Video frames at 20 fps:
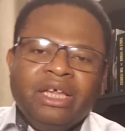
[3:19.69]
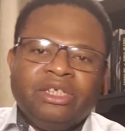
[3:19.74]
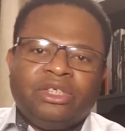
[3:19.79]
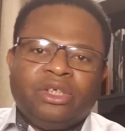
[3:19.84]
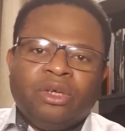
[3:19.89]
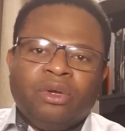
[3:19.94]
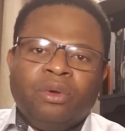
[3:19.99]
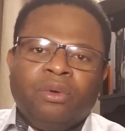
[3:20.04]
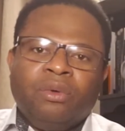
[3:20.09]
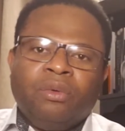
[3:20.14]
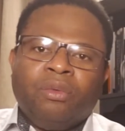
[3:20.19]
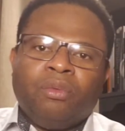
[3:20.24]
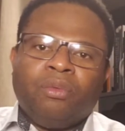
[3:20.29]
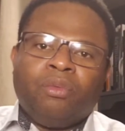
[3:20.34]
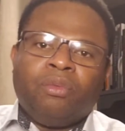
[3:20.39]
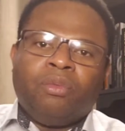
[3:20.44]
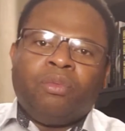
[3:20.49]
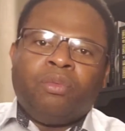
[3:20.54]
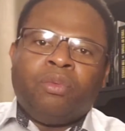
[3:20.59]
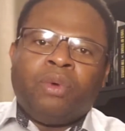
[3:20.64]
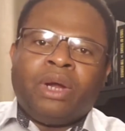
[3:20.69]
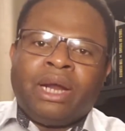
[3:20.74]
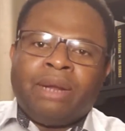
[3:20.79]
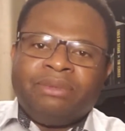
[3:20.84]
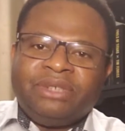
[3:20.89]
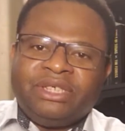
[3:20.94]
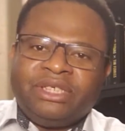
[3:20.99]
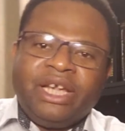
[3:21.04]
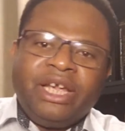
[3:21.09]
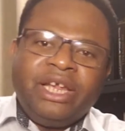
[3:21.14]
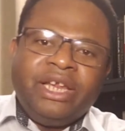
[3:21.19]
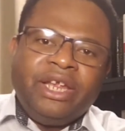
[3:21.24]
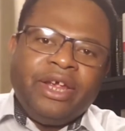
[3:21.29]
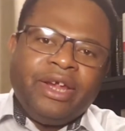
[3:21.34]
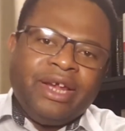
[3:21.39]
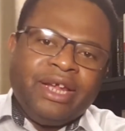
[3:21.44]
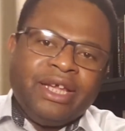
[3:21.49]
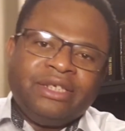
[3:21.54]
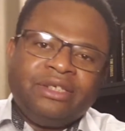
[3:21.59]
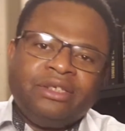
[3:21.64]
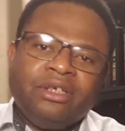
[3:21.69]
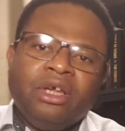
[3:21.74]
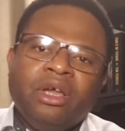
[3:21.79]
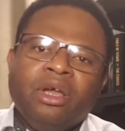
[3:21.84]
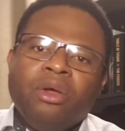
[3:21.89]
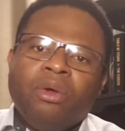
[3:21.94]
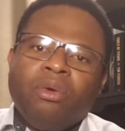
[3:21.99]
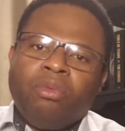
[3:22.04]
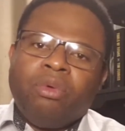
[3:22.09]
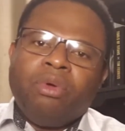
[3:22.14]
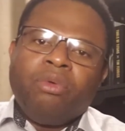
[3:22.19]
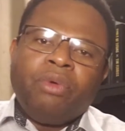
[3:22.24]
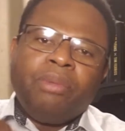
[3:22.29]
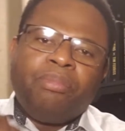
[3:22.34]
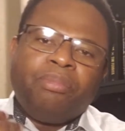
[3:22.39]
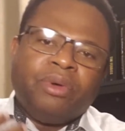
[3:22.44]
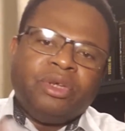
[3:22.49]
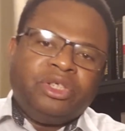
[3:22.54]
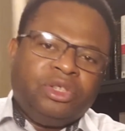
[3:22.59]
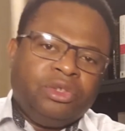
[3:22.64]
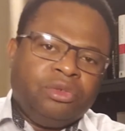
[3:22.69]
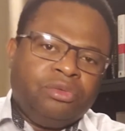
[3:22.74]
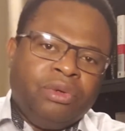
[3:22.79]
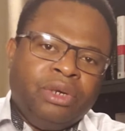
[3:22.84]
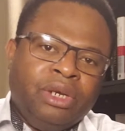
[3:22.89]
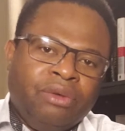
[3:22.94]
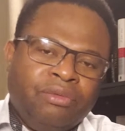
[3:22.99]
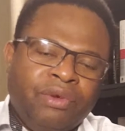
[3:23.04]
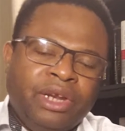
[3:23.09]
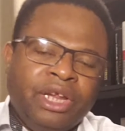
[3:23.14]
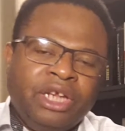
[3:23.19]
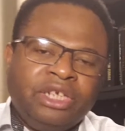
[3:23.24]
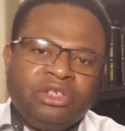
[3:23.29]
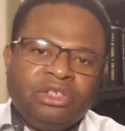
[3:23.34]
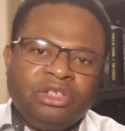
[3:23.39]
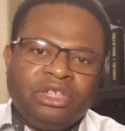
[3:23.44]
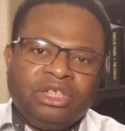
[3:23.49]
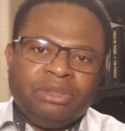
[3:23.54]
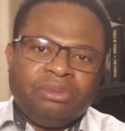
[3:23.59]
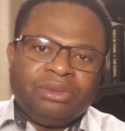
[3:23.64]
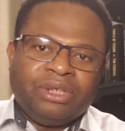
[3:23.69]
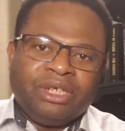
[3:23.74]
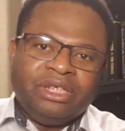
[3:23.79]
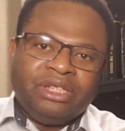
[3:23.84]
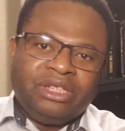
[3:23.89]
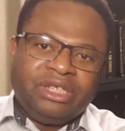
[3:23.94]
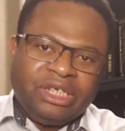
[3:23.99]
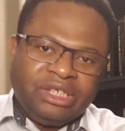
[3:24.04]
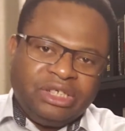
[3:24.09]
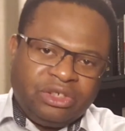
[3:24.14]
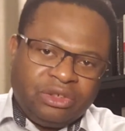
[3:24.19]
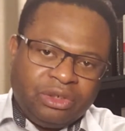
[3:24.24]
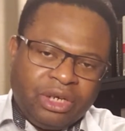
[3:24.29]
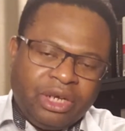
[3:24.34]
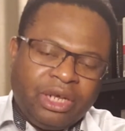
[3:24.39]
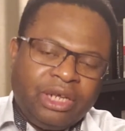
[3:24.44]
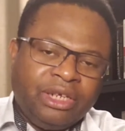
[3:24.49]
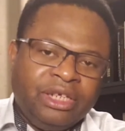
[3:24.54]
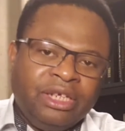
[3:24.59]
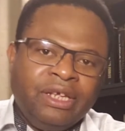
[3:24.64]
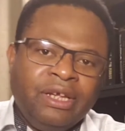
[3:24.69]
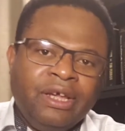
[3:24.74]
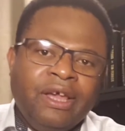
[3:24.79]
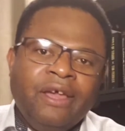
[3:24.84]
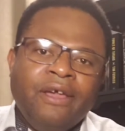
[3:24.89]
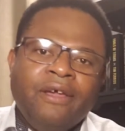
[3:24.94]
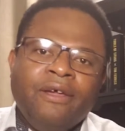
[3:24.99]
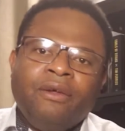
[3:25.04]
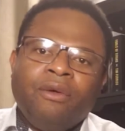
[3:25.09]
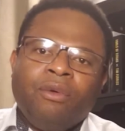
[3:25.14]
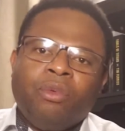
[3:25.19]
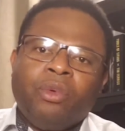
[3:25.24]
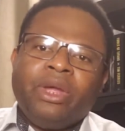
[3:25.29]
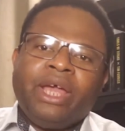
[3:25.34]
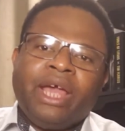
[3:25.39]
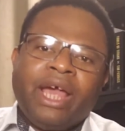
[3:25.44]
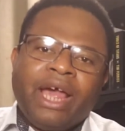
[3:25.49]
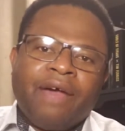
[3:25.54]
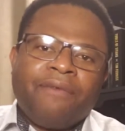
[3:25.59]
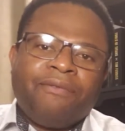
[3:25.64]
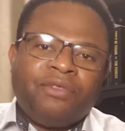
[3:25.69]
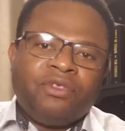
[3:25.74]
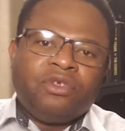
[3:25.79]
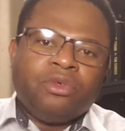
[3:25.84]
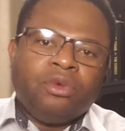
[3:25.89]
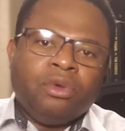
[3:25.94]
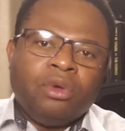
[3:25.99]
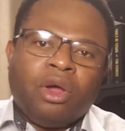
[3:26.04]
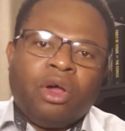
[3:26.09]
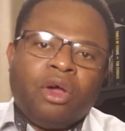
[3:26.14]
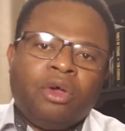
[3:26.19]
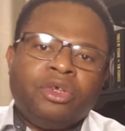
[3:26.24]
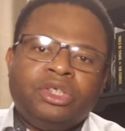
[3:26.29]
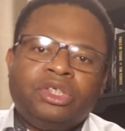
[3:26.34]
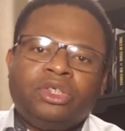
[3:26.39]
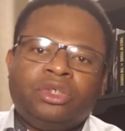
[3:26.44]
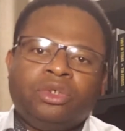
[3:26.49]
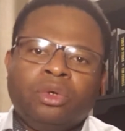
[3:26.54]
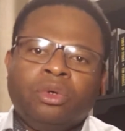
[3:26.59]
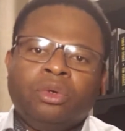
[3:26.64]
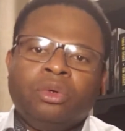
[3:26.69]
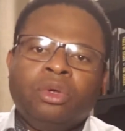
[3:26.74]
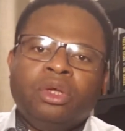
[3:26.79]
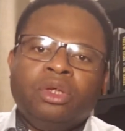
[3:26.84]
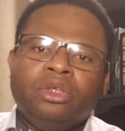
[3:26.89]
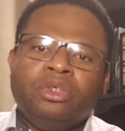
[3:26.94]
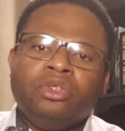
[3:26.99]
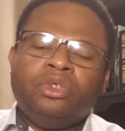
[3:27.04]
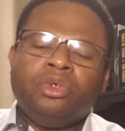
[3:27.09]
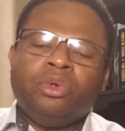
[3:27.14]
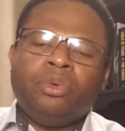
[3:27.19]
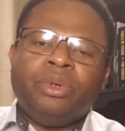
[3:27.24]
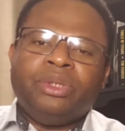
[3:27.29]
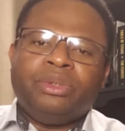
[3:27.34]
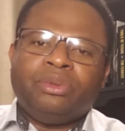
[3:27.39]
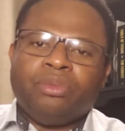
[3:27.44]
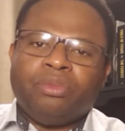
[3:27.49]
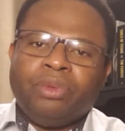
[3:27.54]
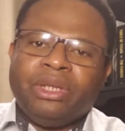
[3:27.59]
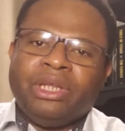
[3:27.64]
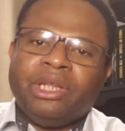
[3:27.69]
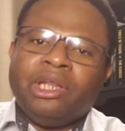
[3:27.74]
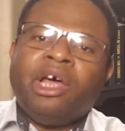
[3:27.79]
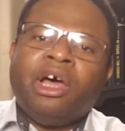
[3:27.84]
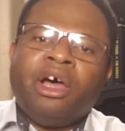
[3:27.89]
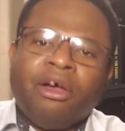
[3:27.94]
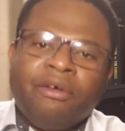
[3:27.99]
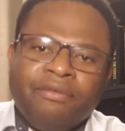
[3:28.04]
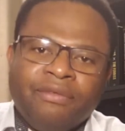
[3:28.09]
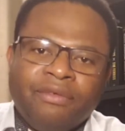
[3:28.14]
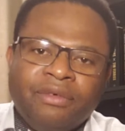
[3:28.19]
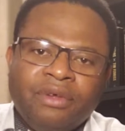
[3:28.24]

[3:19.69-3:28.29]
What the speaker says: So what I'm saying here is, when we pursue relationships intentionally, we have to also do it with love.